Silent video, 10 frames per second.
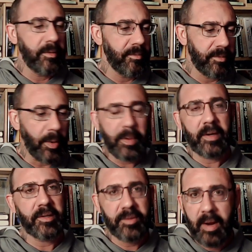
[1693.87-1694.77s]
Don't get
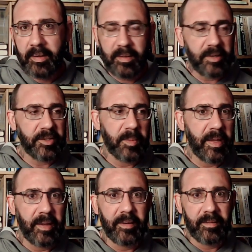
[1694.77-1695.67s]
distracted this
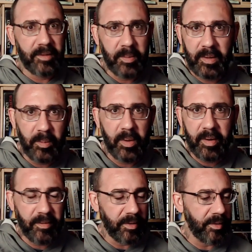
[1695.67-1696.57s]
week doing
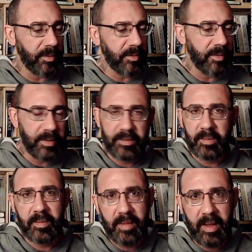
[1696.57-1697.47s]
whatever. Don't do this. Don't
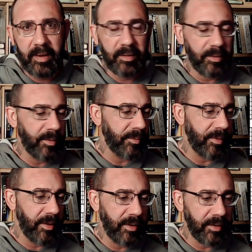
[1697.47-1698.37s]
do
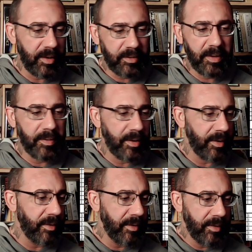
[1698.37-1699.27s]
that. Cut down on
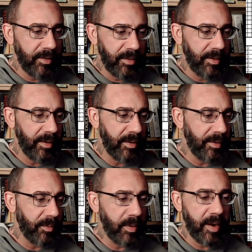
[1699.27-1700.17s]

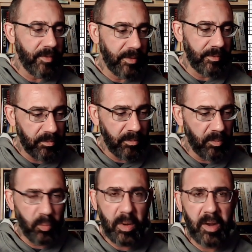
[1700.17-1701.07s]
whatever.
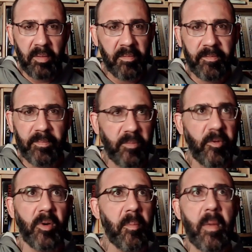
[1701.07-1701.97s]
Run
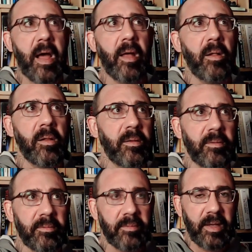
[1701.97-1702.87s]
for
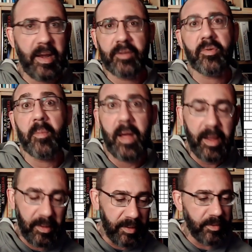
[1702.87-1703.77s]
an extra
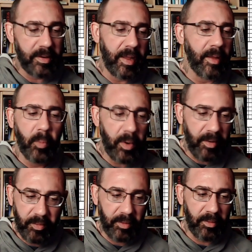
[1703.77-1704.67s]
mile every day.
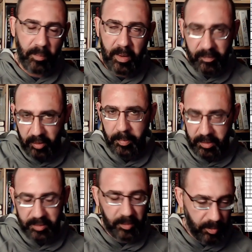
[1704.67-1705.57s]
Whatever your
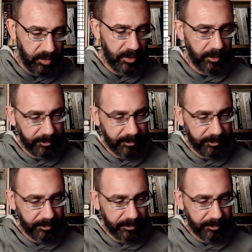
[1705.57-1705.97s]
personal goals are.